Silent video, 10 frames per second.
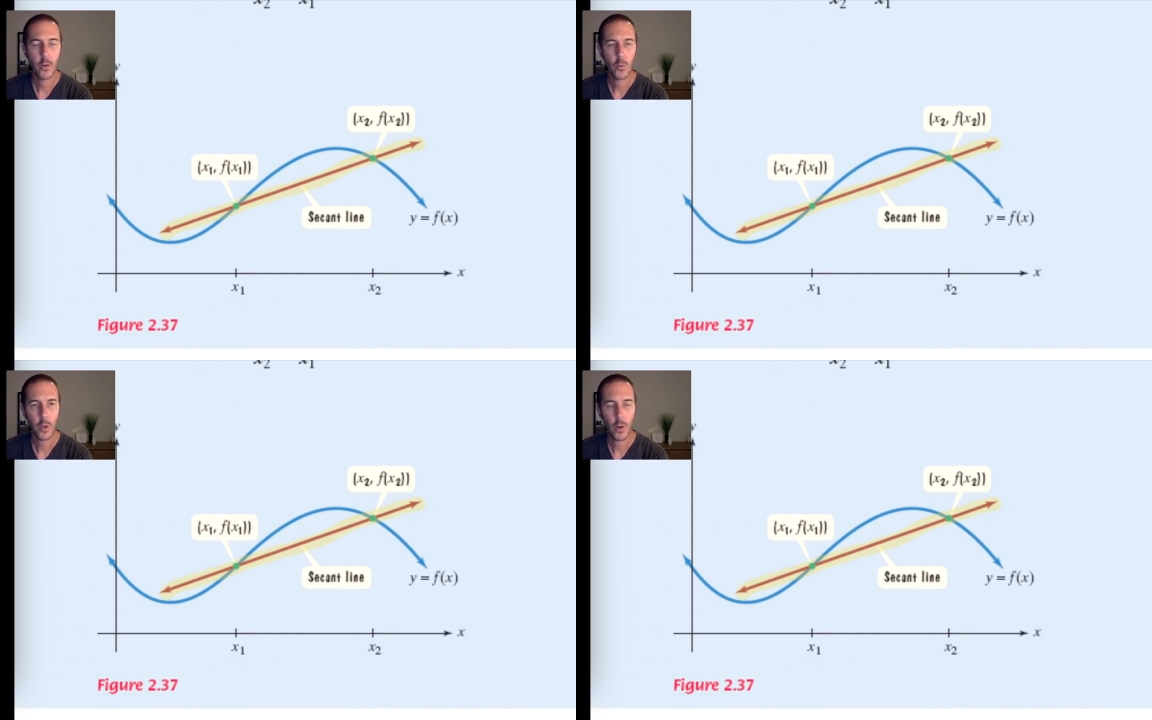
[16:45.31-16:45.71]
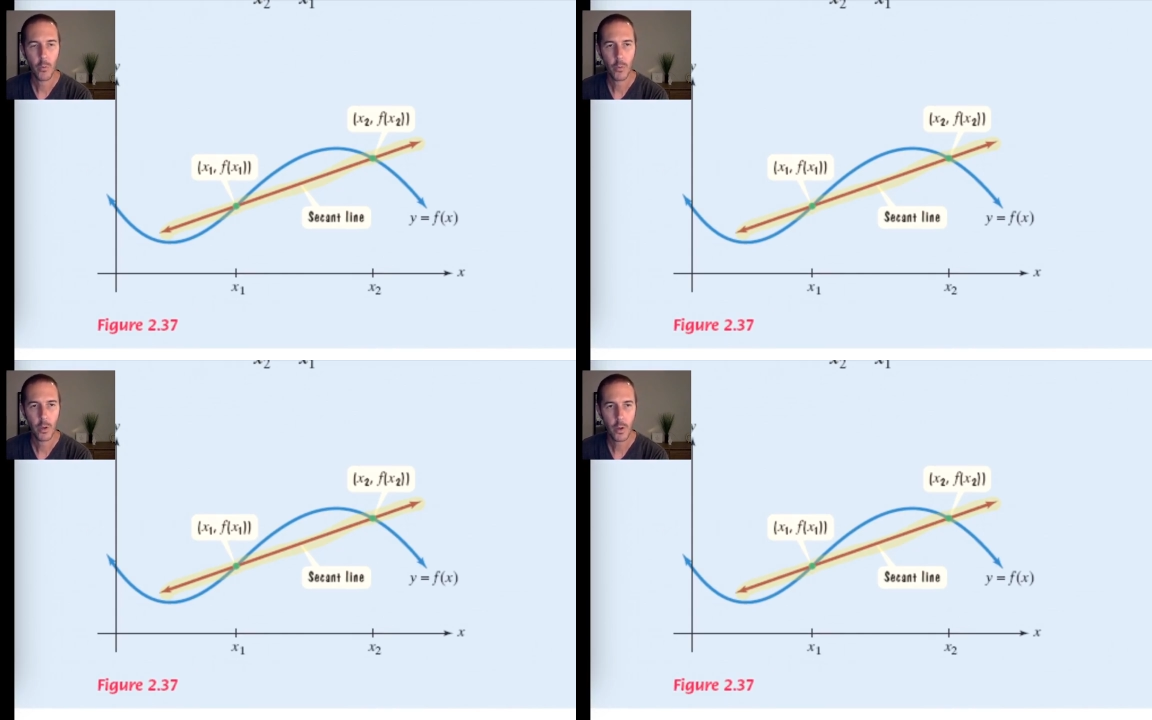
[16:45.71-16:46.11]

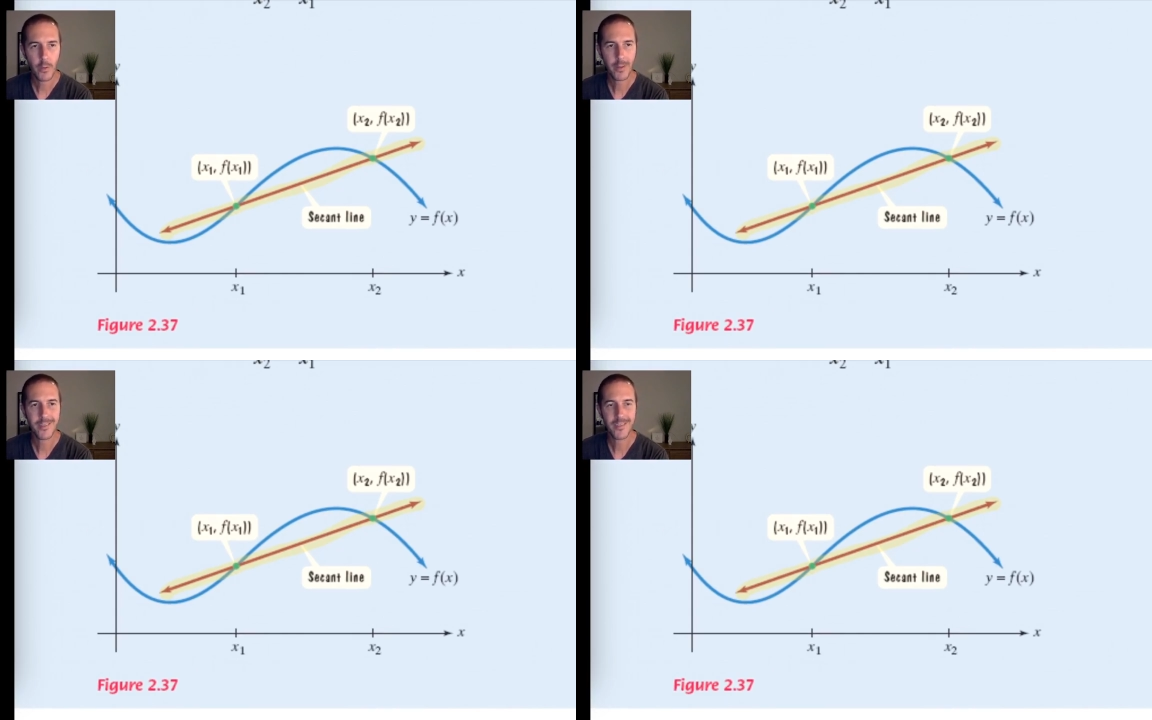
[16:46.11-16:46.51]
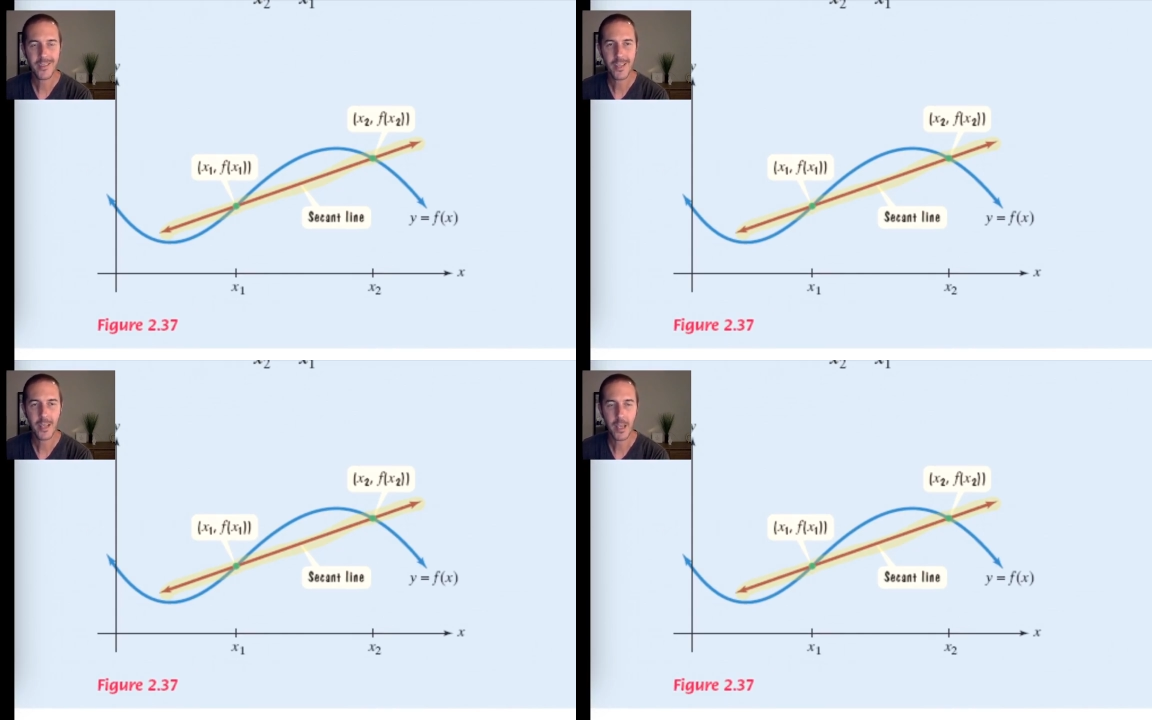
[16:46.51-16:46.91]
we call it a
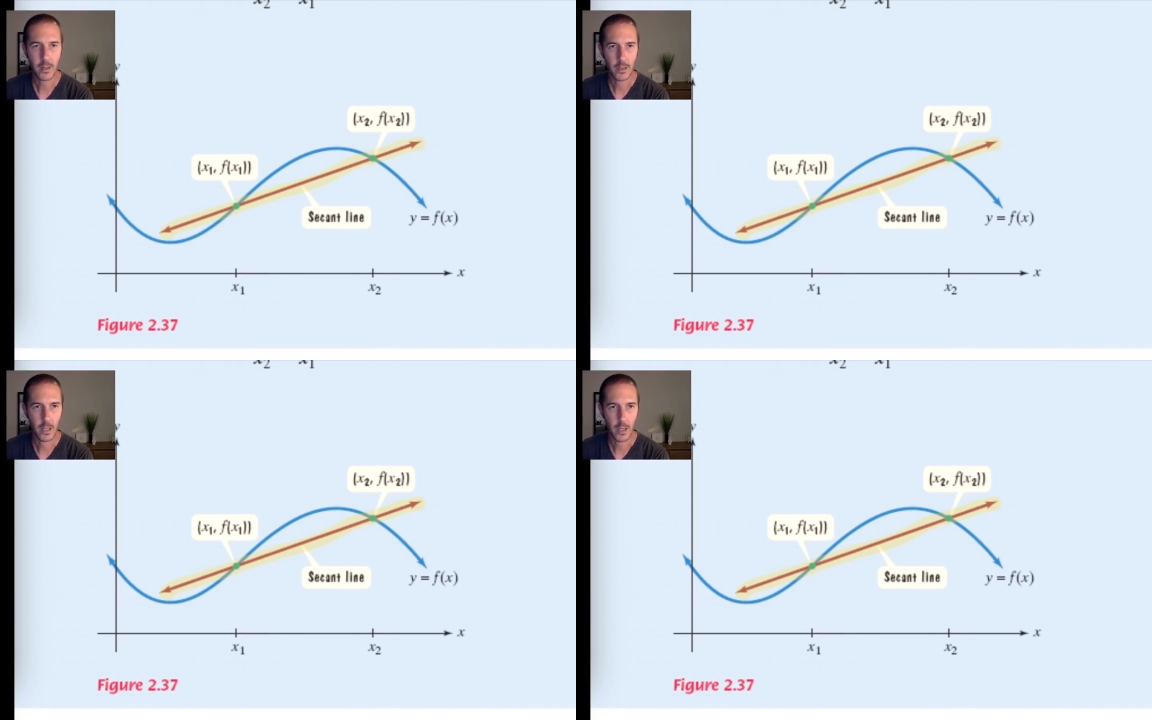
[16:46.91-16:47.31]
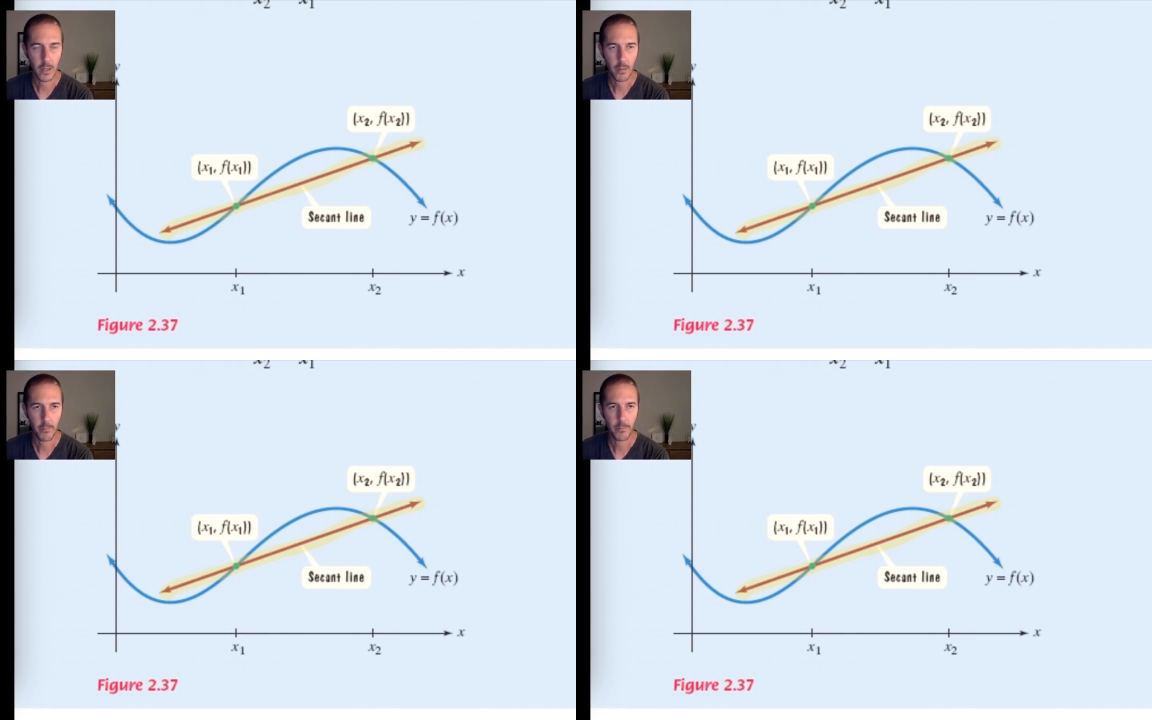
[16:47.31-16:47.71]
secant
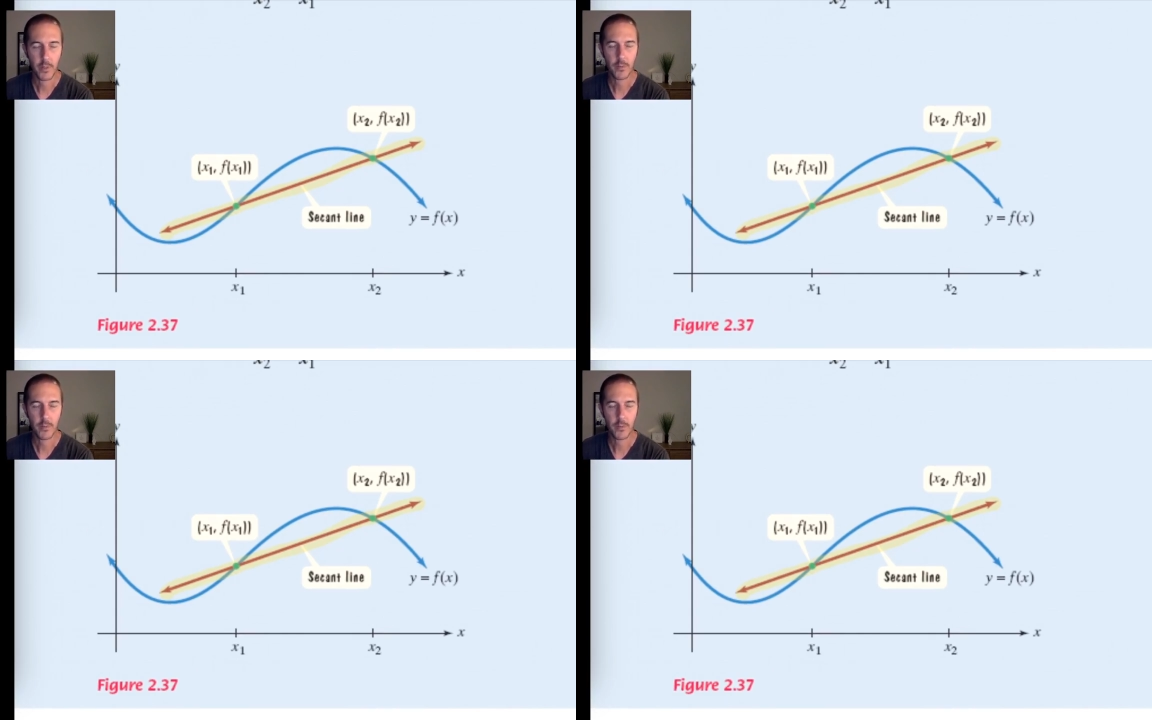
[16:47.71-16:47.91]
line. And a